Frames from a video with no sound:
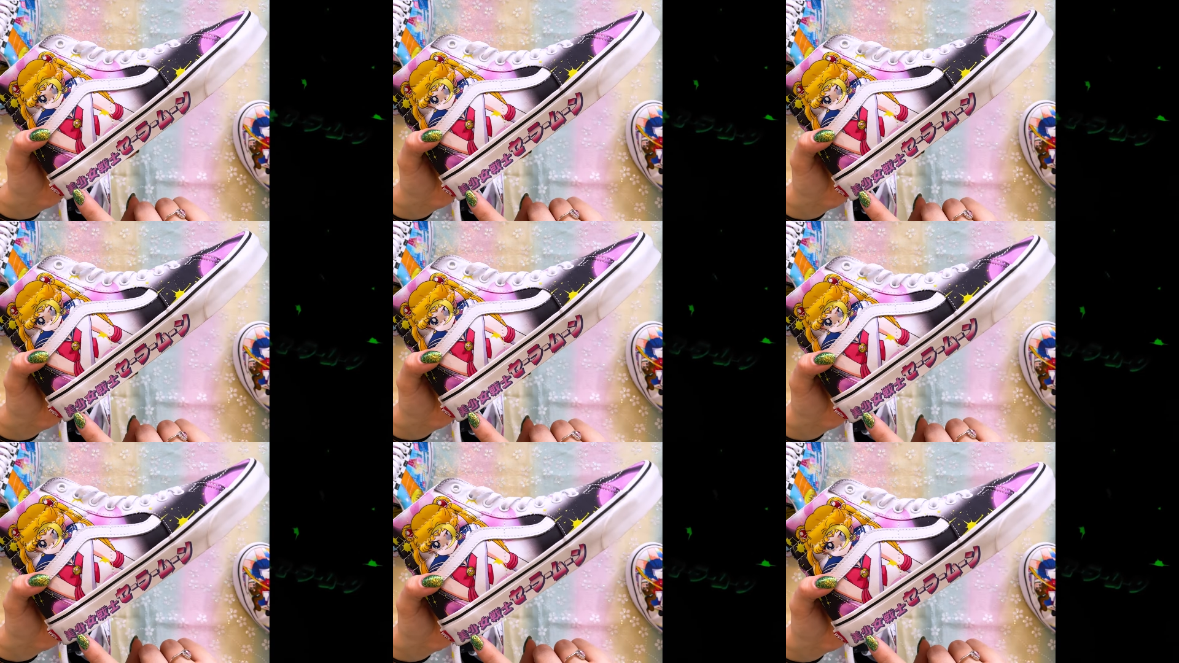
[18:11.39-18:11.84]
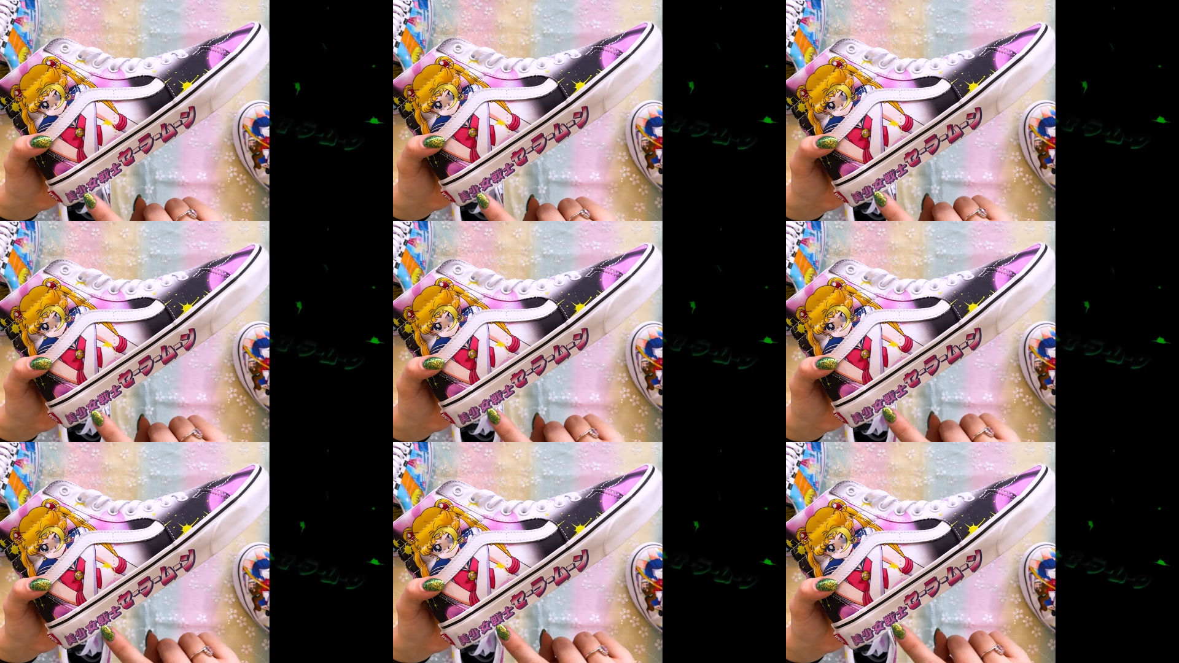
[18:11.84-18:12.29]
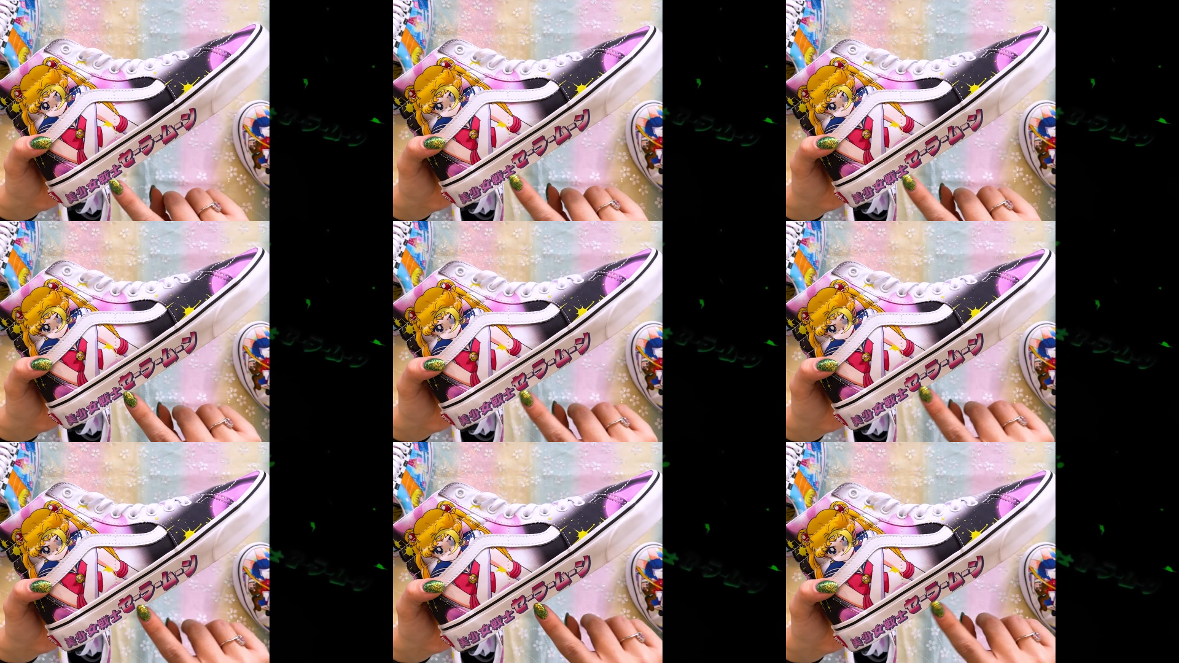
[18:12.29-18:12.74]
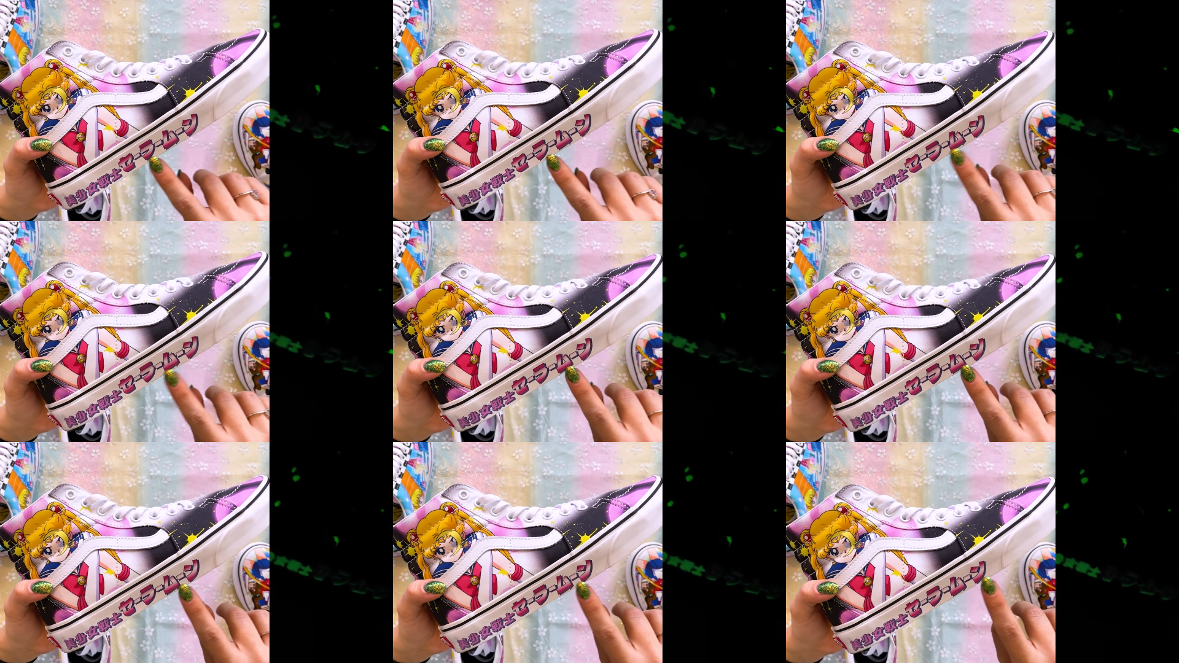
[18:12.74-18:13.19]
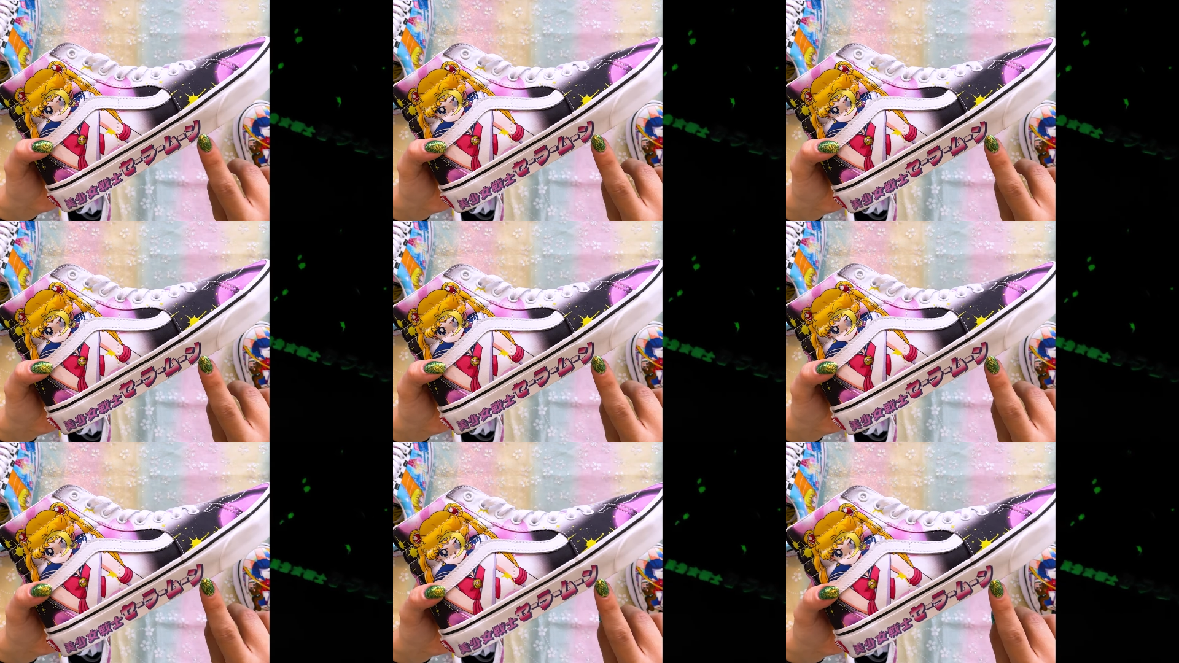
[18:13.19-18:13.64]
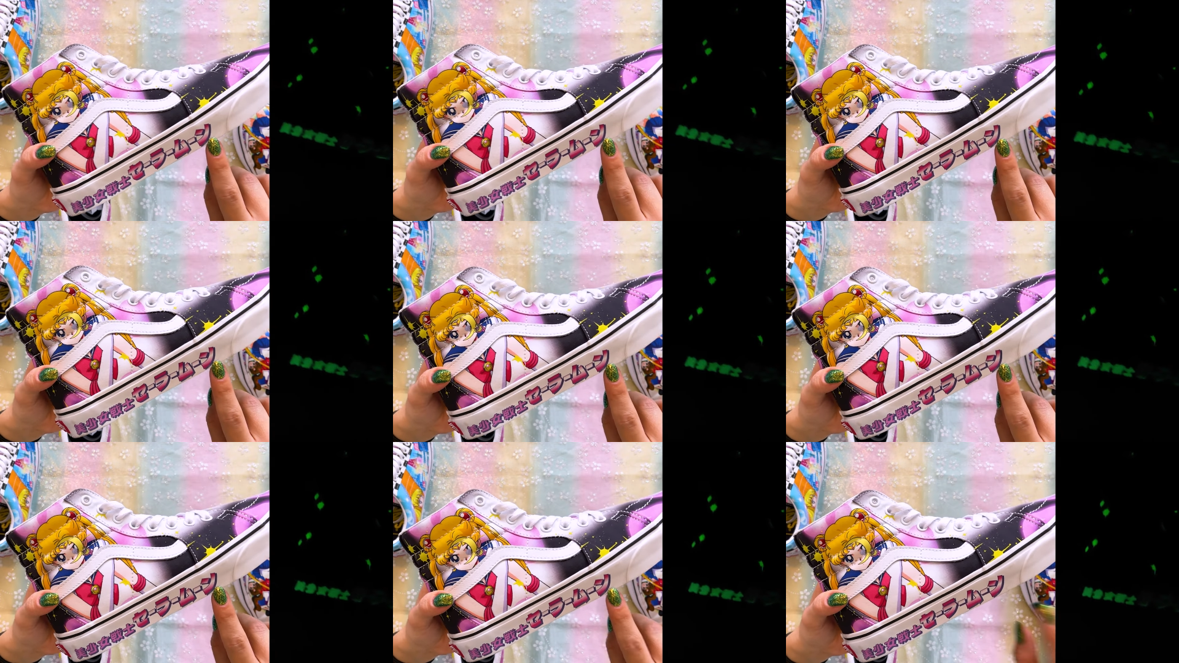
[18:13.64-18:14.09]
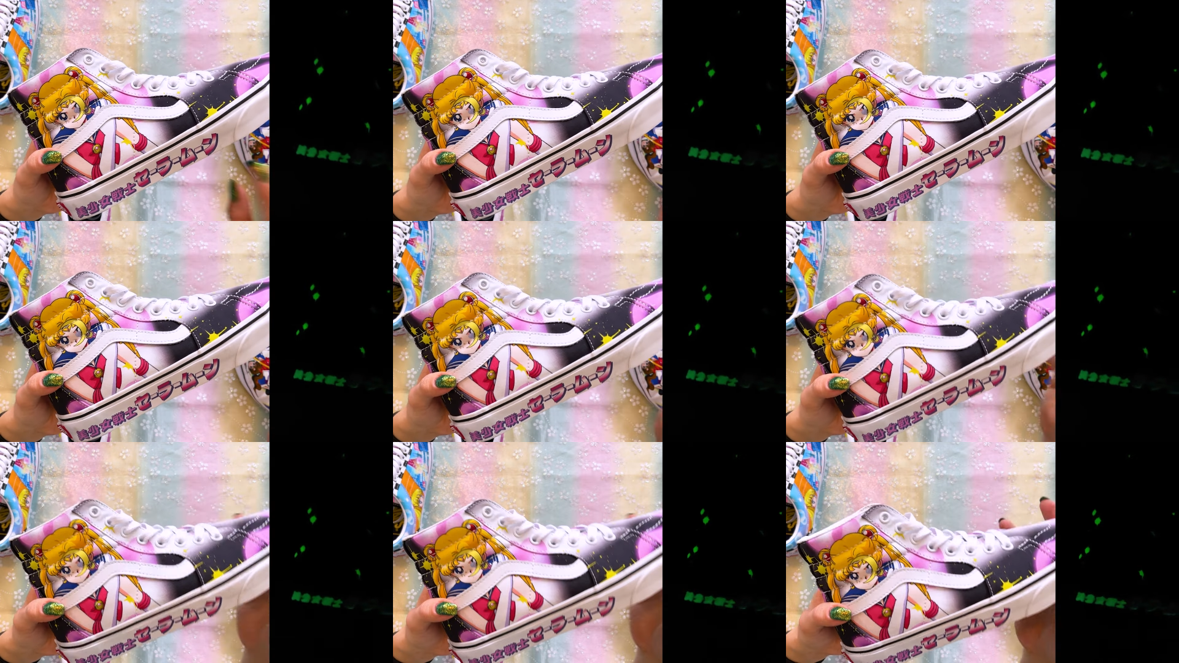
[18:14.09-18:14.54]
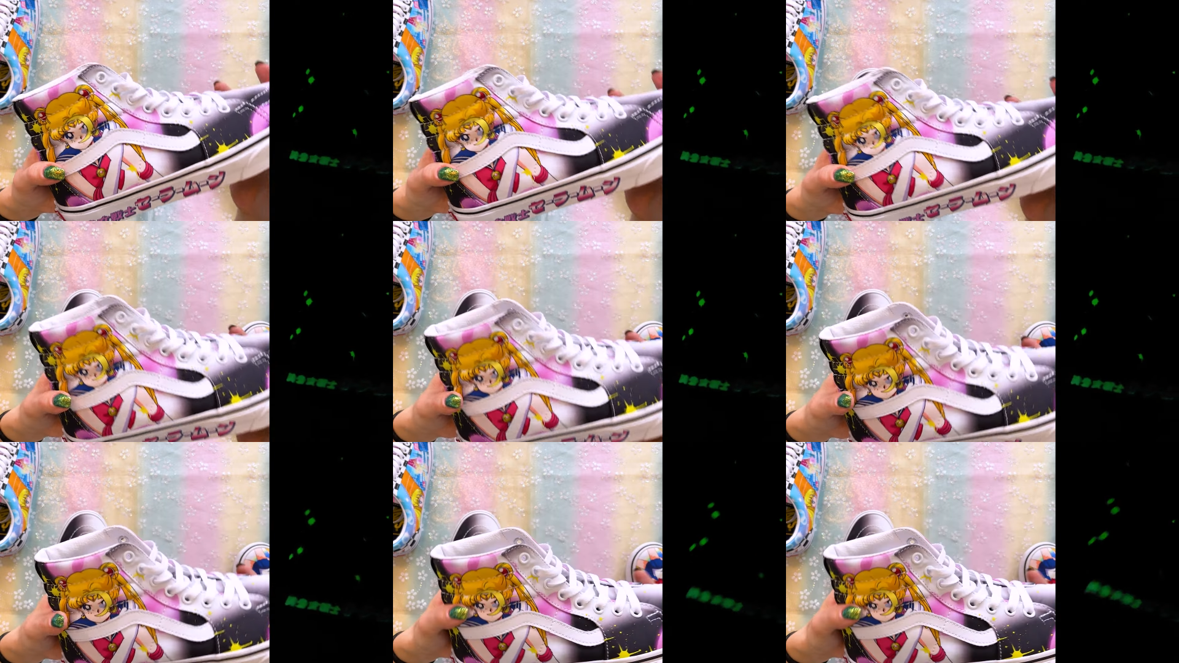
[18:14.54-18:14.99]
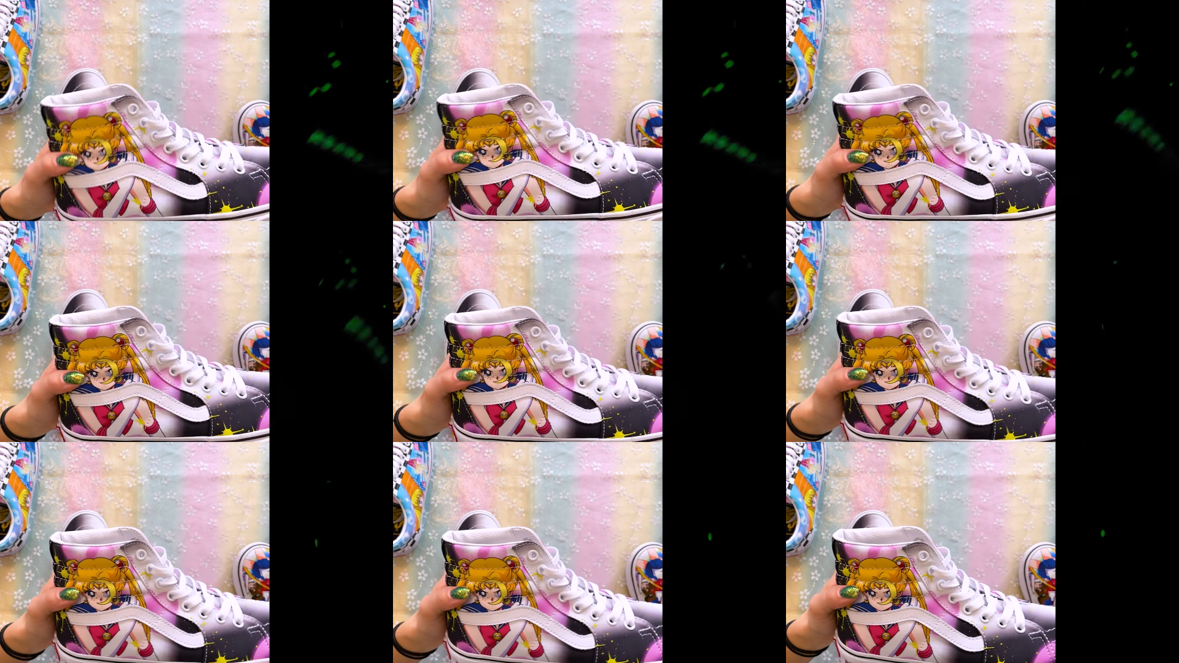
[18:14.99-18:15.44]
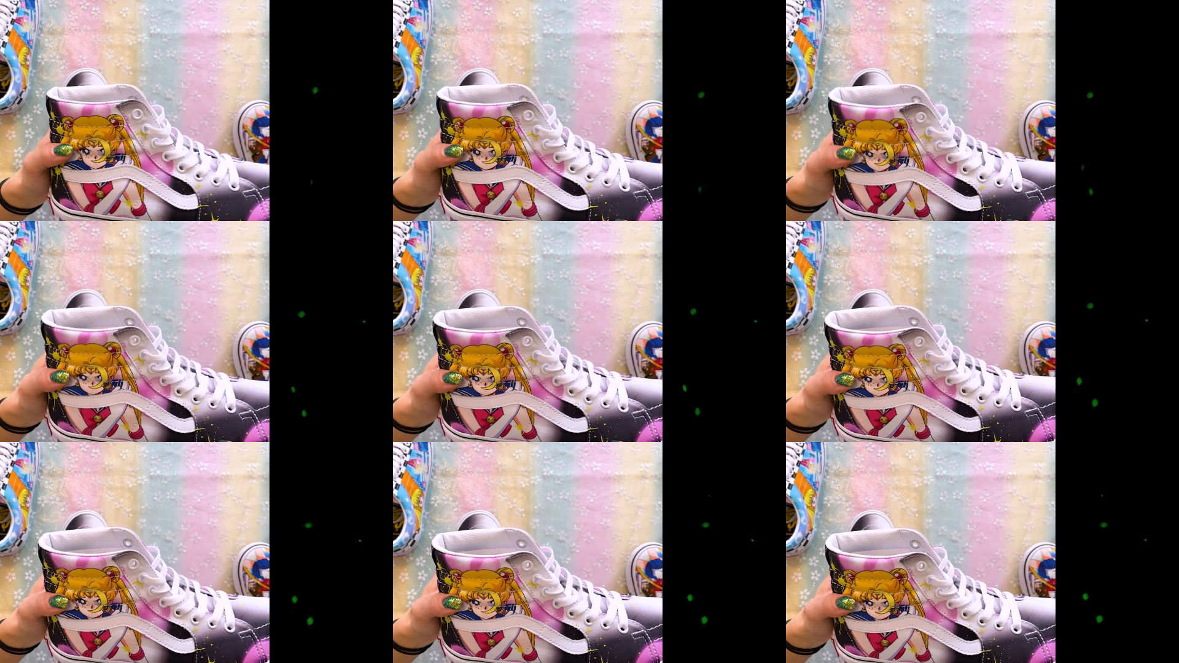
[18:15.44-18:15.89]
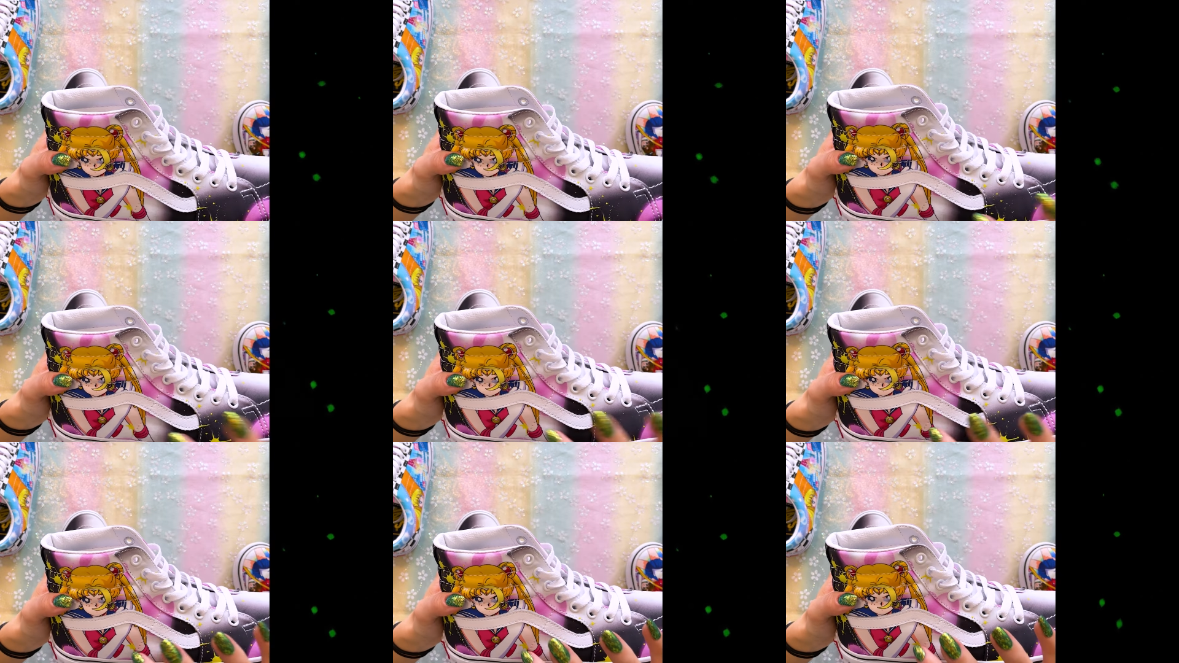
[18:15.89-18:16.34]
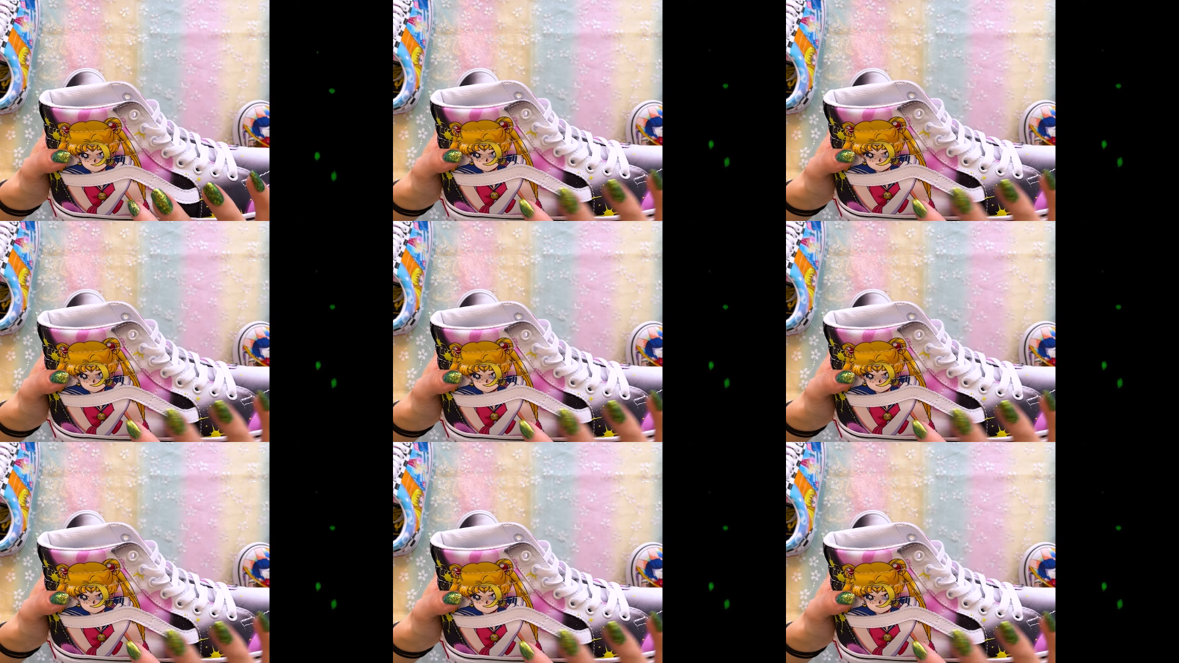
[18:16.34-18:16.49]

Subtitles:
No face is visible, so there are no lips to read.